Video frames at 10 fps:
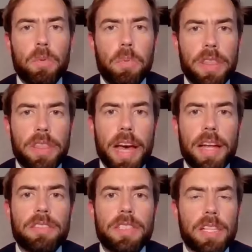And so with
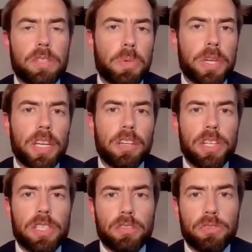that does bring
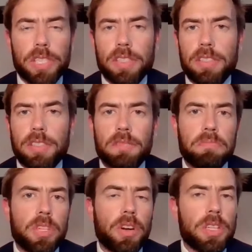increasing risks.